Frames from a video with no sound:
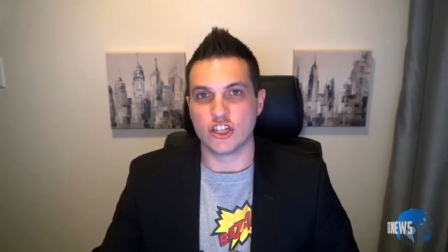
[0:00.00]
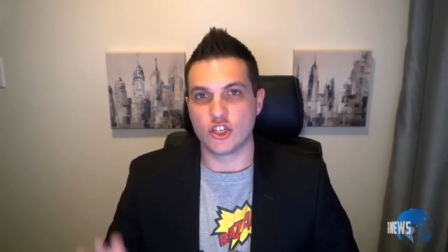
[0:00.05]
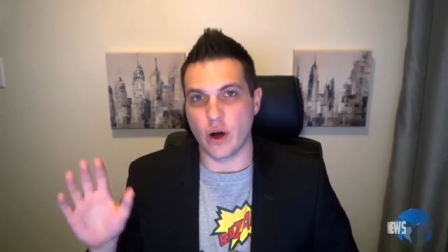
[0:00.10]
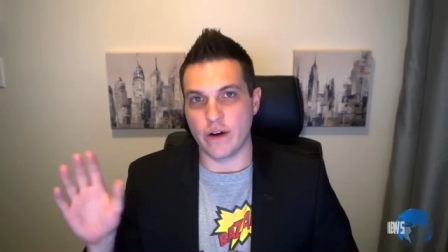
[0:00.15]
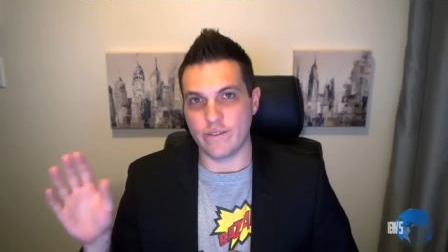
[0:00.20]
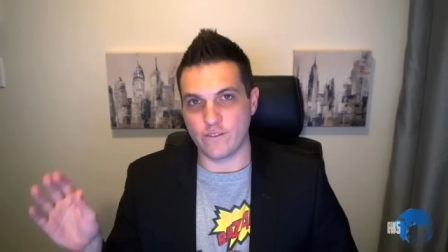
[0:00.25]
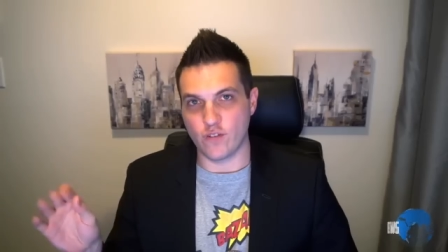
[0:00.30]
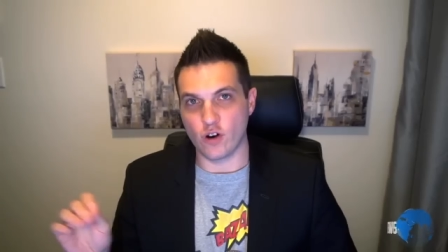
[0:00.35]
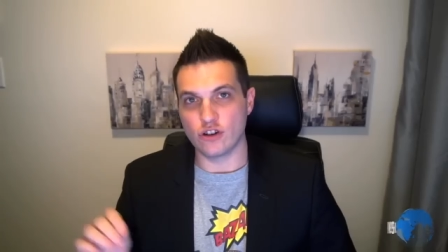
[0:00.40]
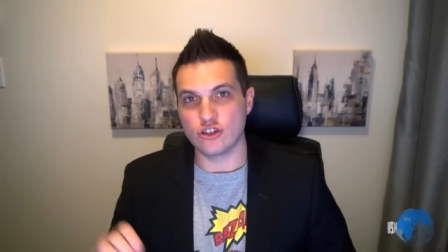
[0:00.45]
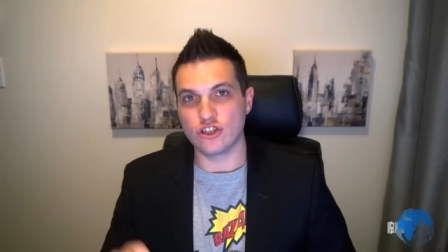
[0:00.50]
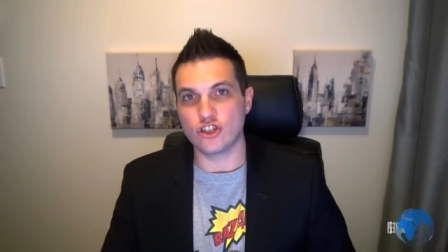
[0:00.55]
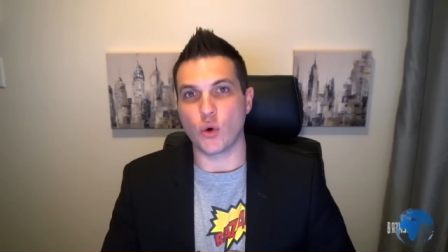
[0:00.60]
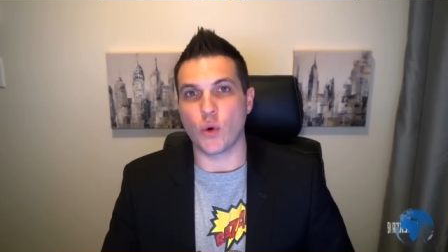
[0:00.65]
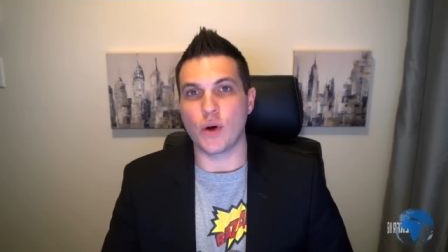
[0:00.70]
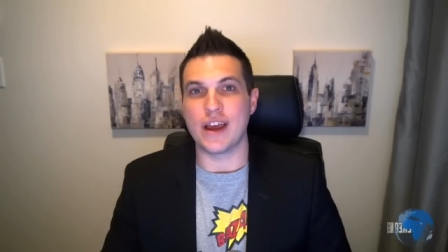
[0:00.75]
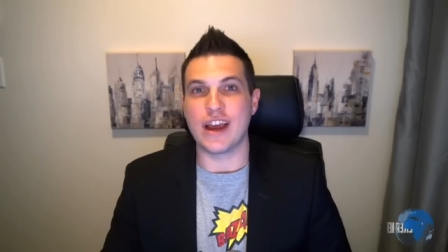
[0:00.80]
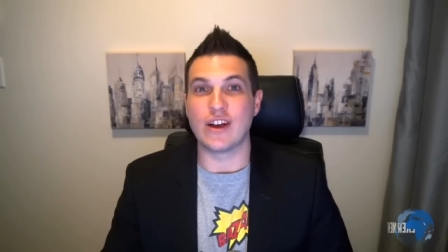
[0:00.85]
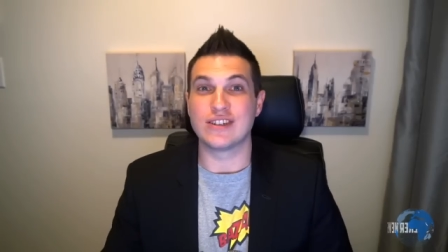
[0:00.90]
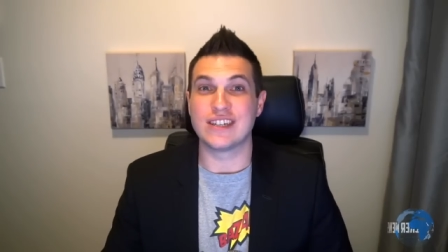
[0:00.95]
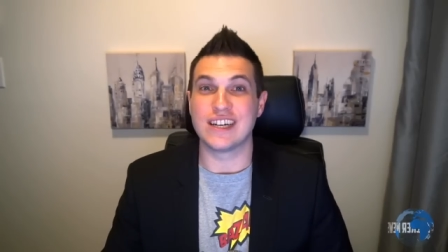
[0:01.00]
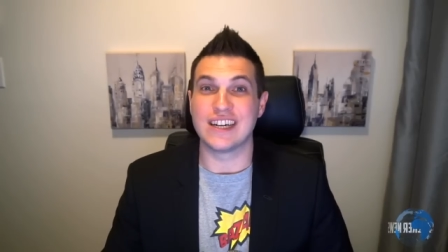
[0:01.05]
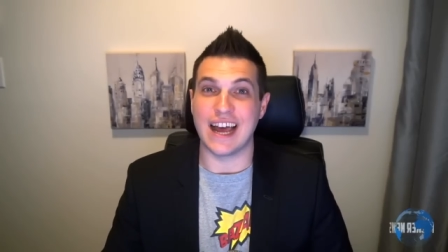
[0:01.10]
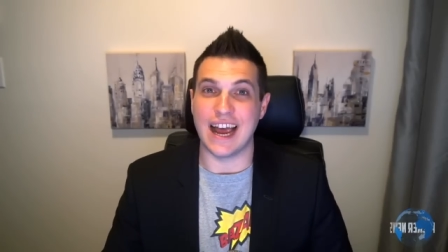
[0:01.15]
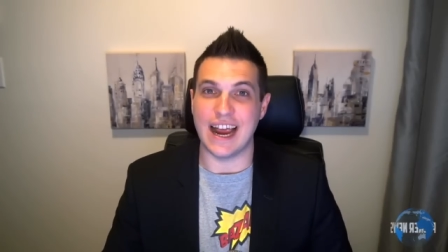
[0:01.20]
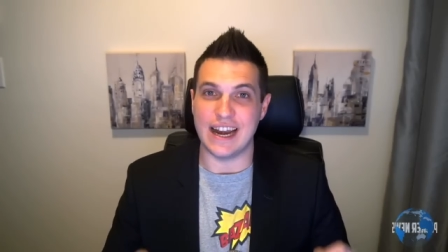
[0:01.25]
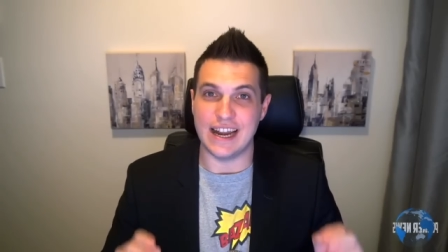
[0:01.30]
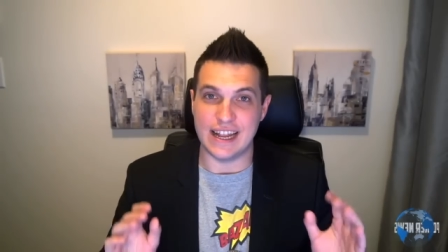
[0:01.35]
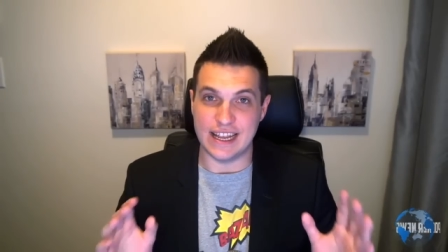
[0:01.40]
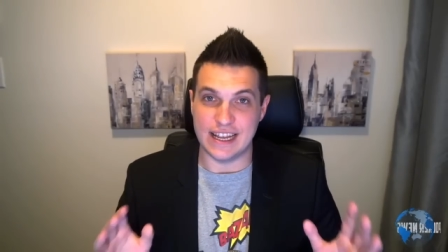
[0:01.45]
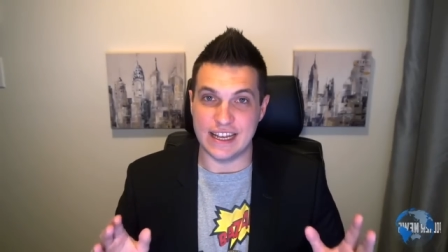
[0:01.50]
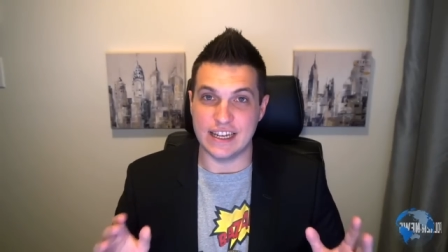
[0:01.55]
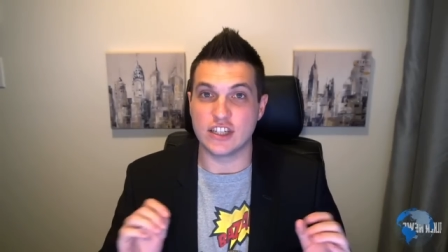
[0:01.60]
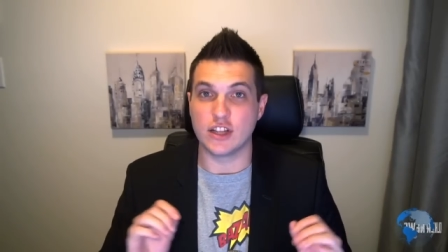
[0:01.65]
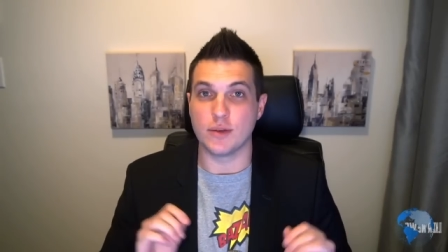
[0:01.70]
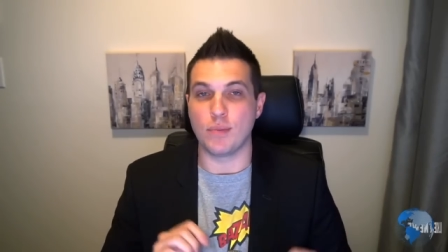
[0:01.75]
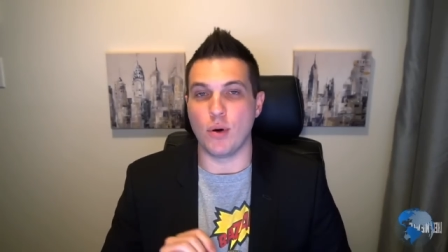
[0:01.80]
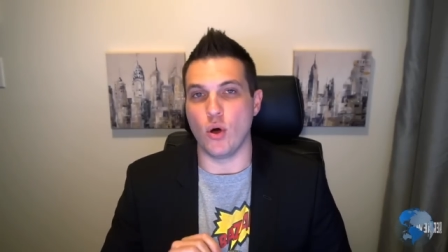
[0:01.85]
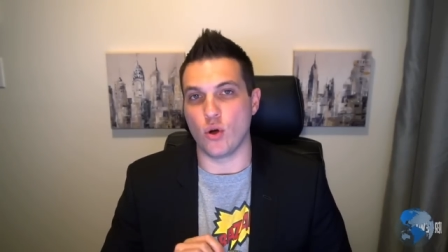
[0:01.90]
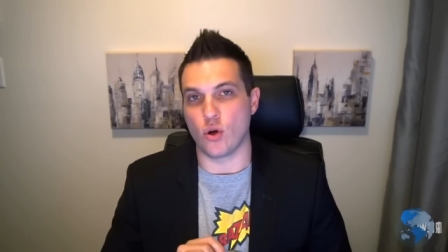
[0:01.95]
So our first story here tonight is
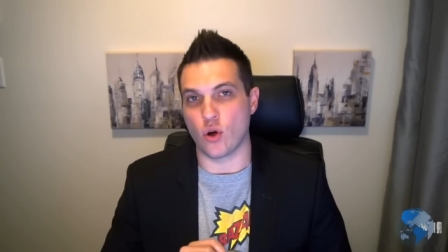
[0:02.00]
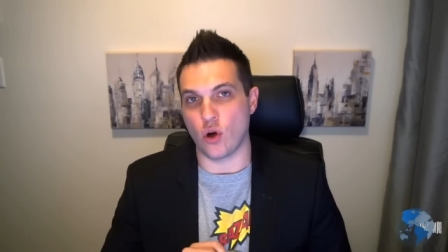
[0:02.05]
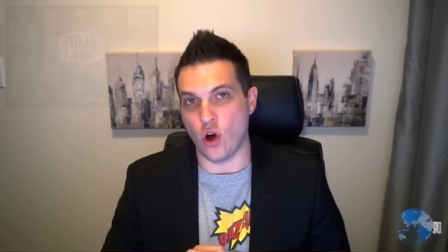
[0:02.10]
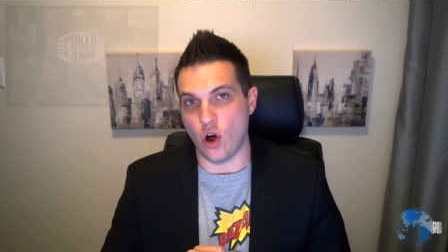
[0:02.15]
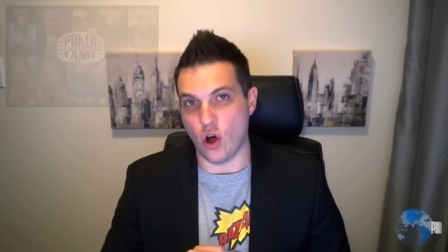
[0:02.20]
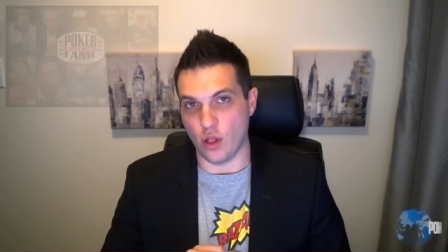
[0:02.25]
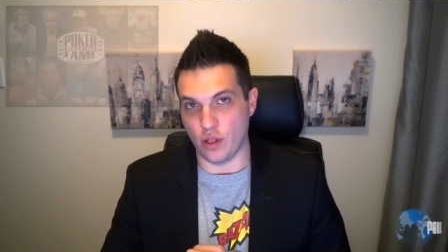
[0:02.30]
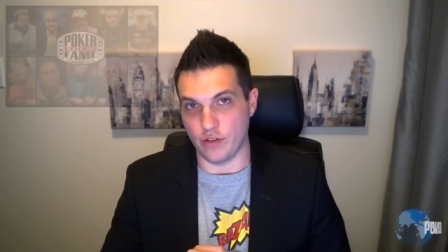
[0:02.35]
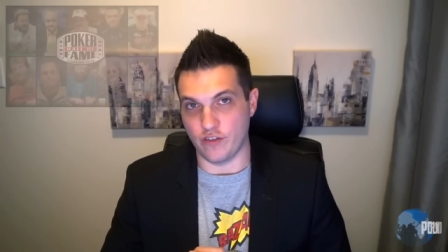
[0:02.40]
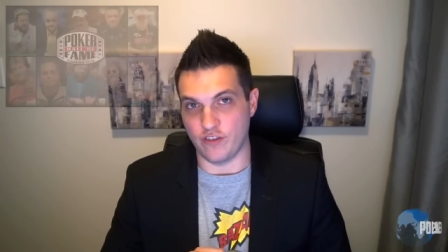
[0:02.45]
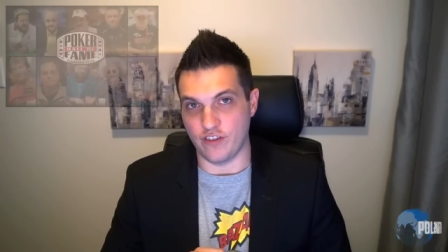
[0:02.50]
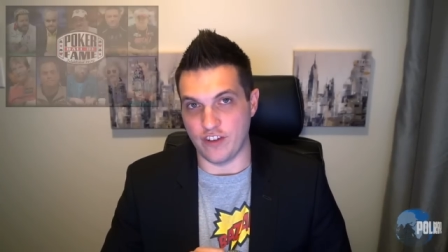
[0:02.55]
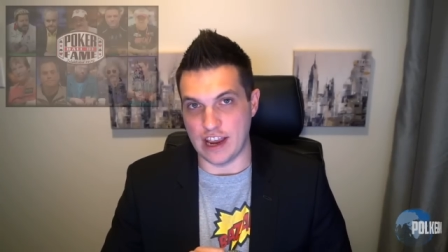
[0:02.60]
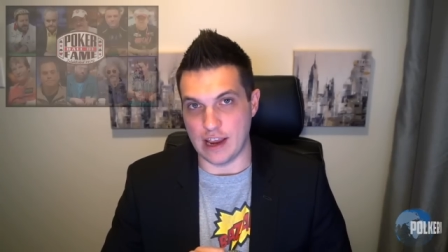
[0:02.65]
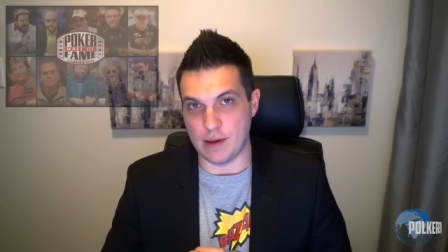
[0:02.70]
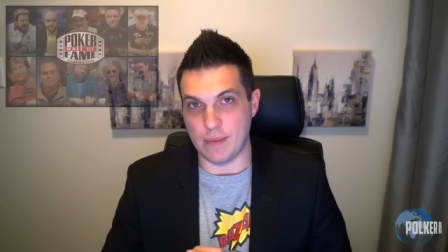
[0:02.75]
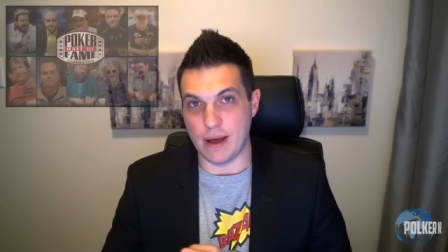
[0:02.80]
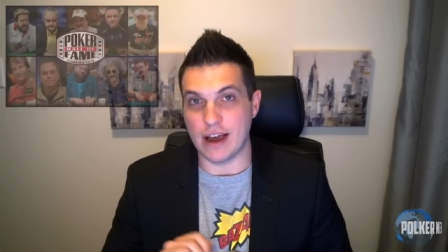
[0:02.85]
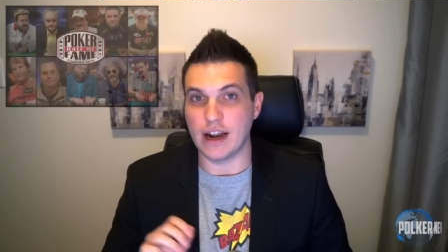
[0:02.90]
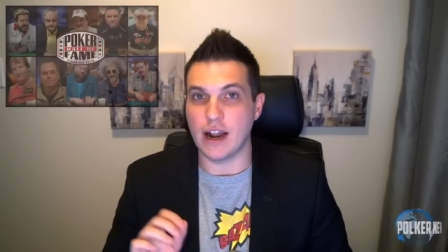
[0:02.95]
the Poker Hall of Fame,